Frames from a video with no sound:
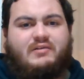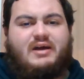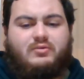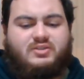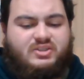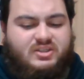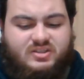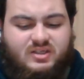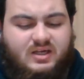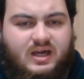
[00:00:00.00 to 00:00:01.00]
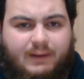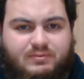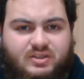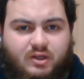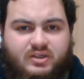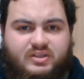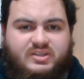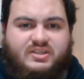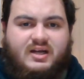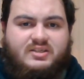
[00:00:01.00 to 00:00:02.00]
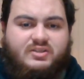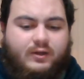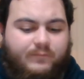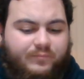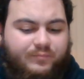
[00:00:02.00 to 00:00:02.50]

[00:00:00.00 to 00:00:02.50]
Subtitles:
That was just absolutely disgusting.